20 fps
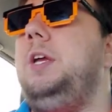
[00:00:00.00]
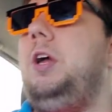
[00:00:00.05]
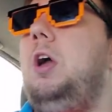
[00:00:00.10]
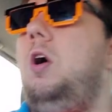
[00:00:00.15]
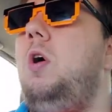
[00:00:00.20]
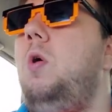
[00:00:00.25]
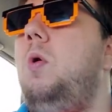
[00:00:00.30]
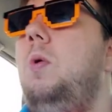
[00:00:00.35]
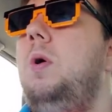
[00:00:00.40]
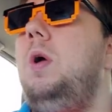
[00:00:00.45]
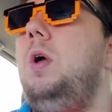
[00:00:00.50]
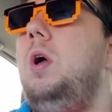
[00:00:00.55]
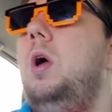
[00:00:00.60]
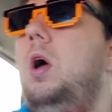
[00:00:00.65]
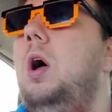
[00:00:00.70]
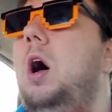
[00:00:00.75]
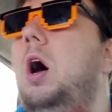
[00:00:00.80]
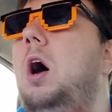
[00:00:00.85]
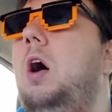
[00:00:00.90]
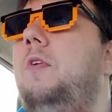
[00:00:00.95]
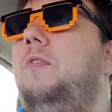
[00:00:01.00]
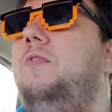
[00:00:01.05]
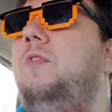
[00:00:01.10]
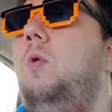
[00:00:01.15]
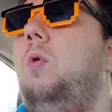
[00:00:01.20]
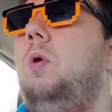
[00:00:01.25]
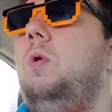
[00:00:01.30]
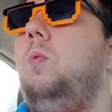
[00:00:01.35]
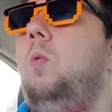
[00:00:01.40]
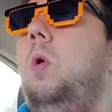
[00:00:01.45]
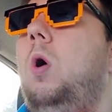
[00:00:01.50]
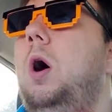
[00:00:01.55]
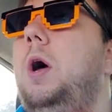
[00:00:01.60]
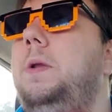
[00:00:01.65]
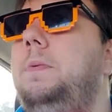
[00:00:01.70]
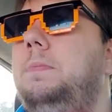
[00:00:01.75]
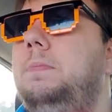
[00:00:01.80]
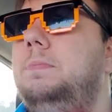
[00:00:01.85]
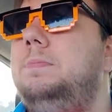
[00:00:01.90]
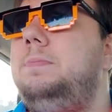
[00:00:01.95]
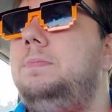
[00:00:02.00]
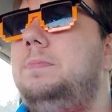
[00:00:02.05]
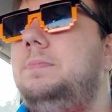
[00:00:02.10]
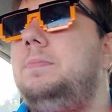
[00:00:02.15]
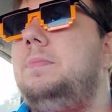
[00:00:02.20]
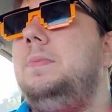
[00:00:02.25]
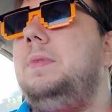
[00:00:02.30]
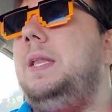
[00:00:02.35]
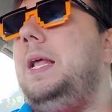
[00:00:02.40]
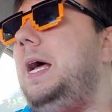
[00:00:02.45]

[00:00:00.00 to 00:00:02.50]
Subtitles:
go 4-1.